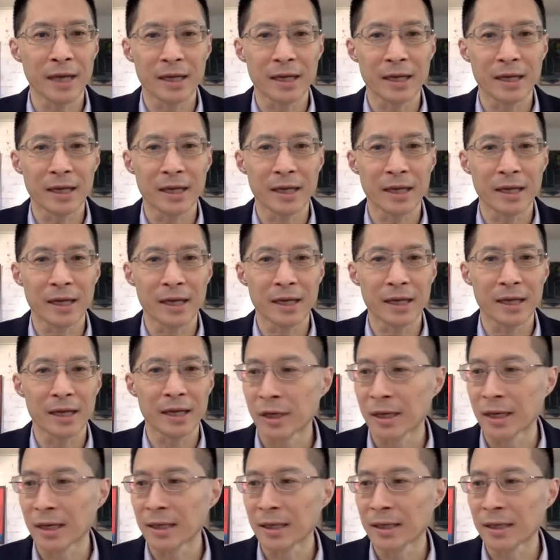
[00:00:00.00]
in a
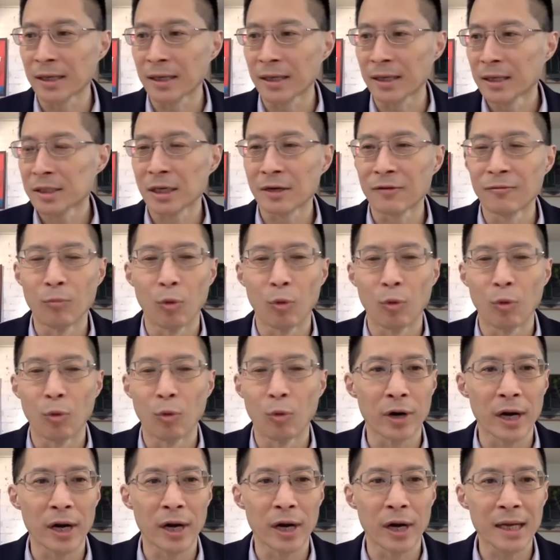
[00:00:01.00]
culture and a set of
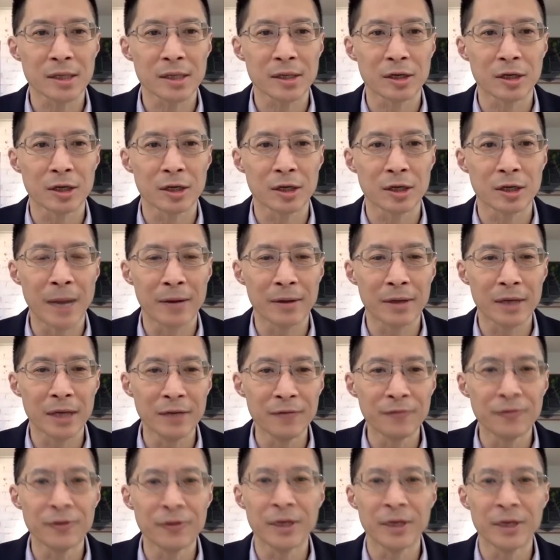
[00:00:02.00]
mores that are
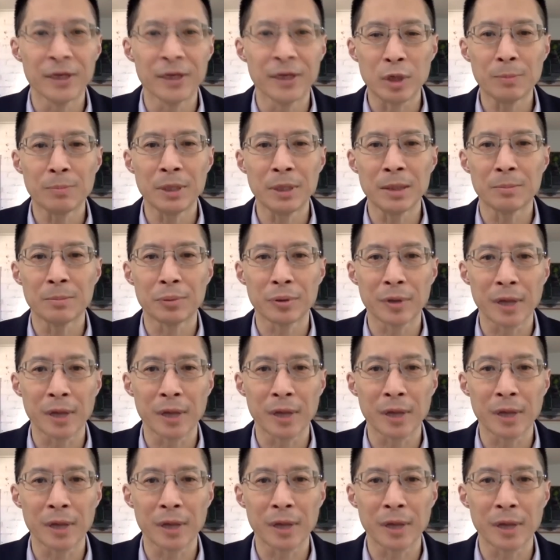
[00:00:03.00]
about infinite repeat
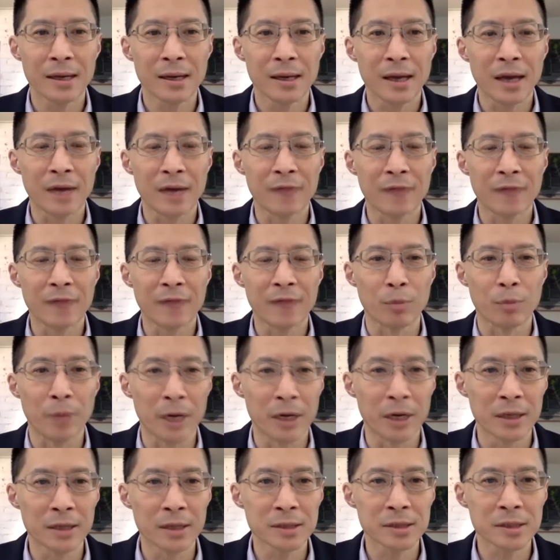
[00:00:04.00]
play and
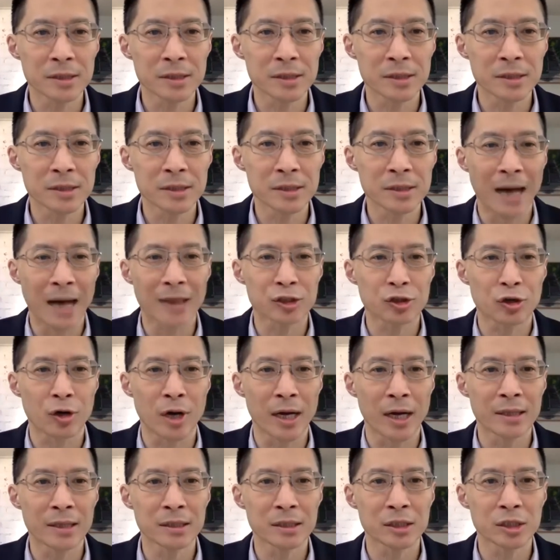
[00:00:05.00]
forbearance, and not
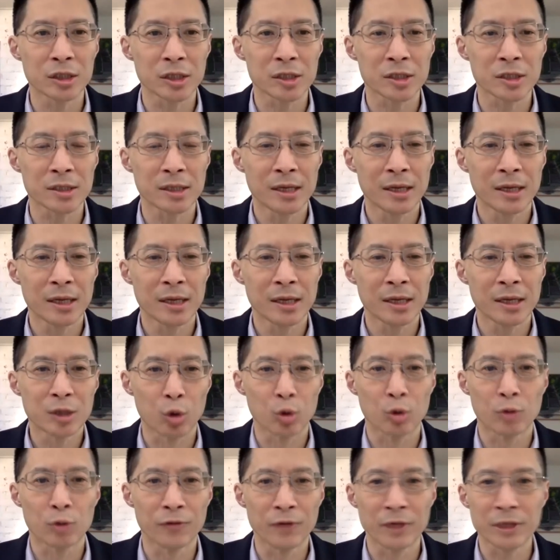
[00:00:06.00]
trying to just
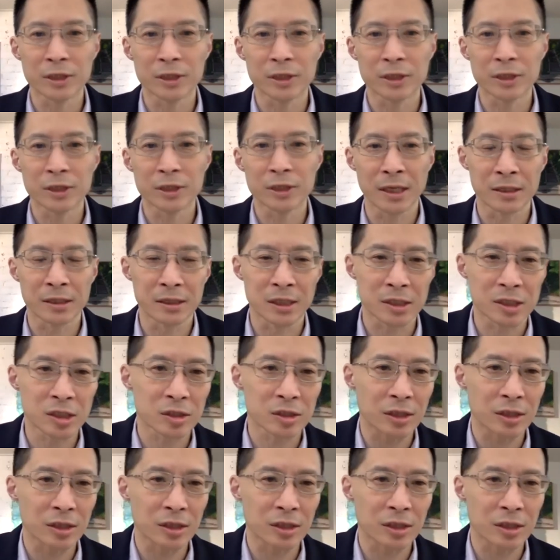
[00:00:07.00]
total victory and
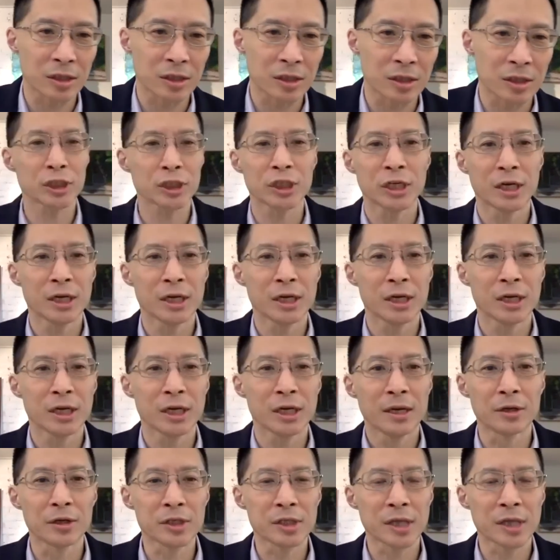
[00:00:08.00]
dis and crush
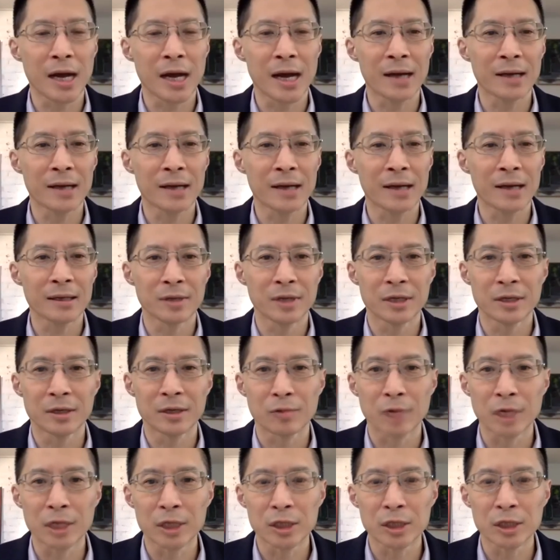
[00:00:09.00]
the other side in,
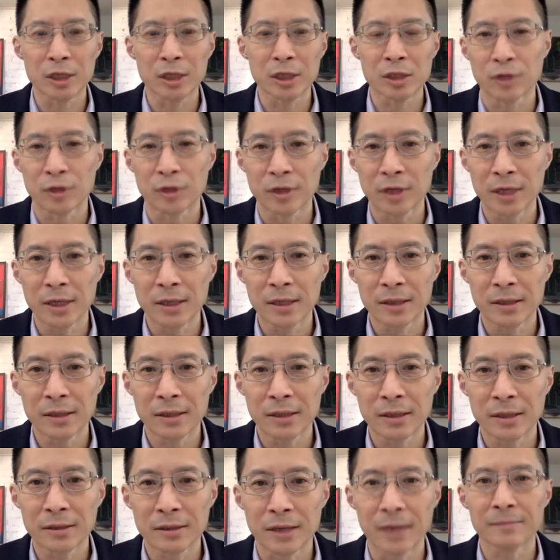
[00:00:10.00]
in a righteous fury,
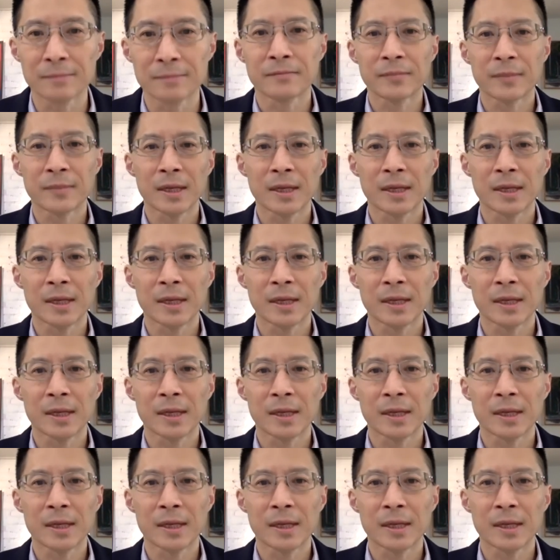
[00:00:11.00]
right?